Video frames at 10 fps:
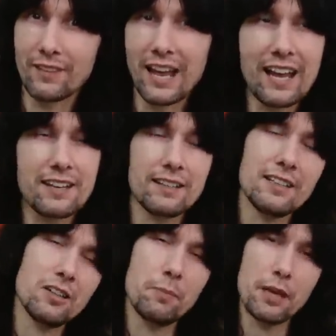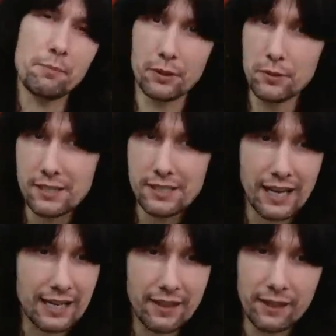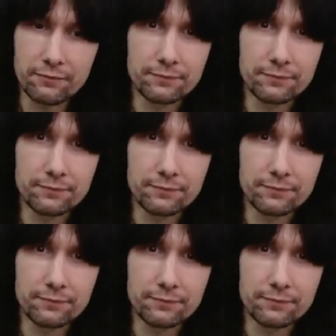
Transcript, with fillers: And a little bit of blues scale in there.